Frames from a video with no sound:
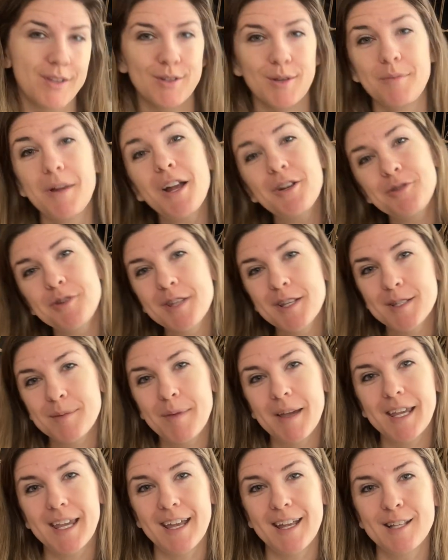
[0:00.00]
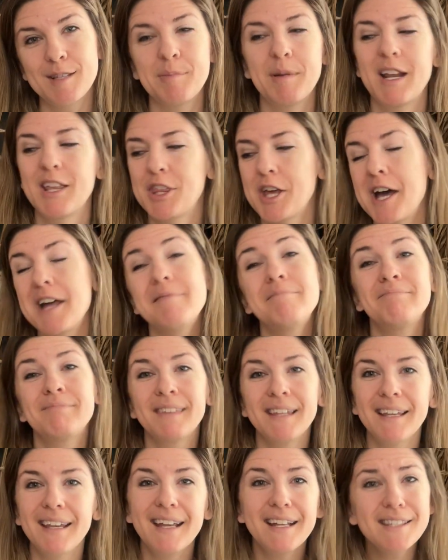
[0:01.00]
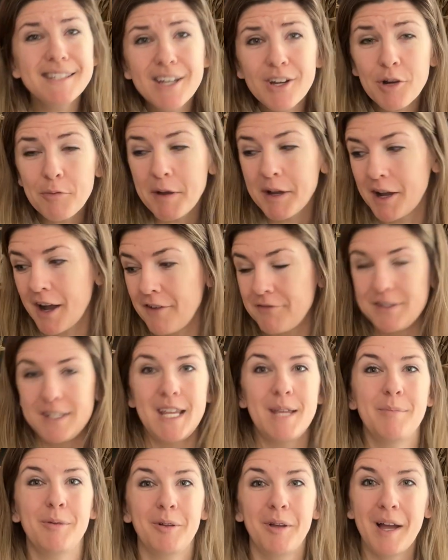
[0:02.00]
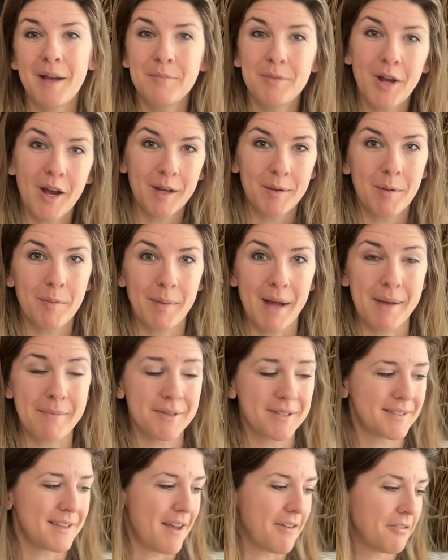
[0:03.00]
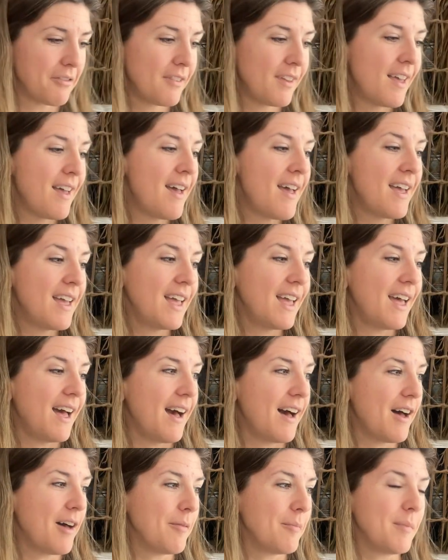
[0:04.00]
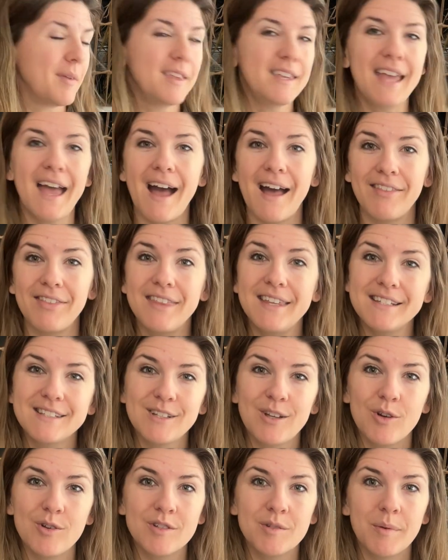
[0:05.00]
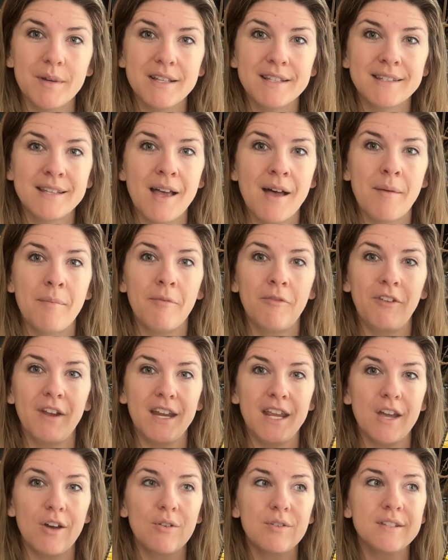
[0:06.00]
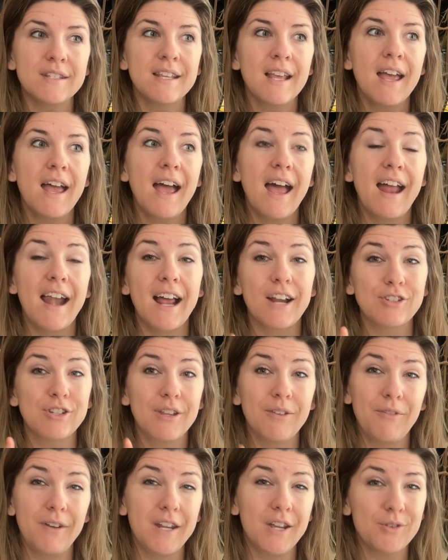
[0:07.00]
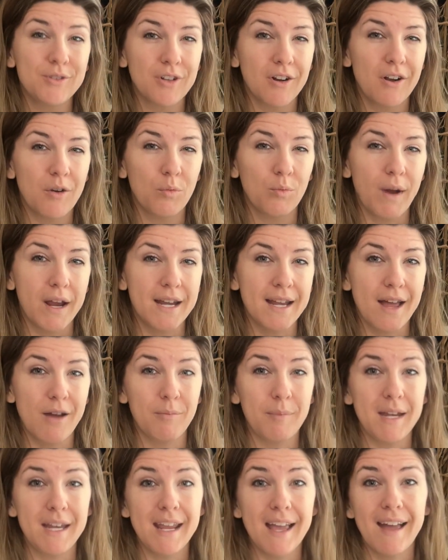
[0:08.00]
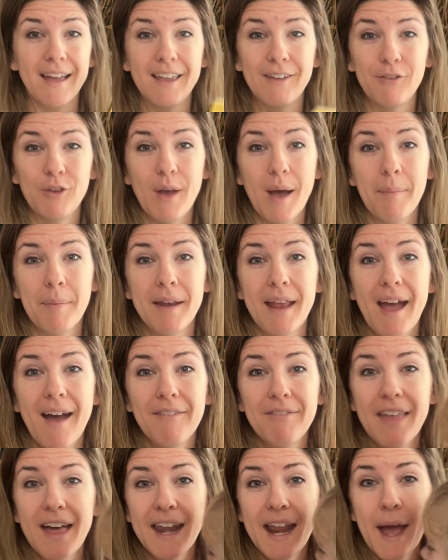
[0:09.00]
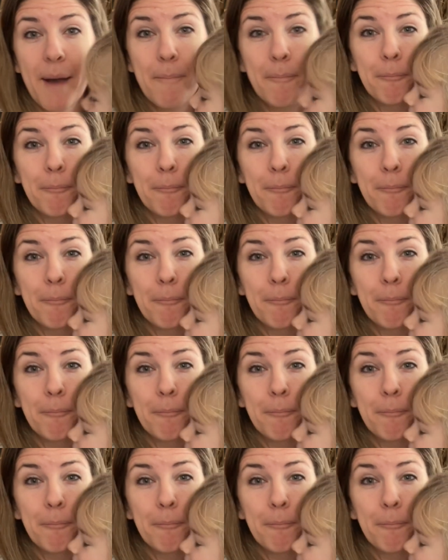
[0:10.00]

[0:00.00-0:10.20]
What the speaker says: So I'm not doing this with my kids, but I thought, it's here on my coffee table. I'm talking about Bible stuff. Yeah, this goes with some videos, and actually the videos are on Right Now Media if you happen to have that app.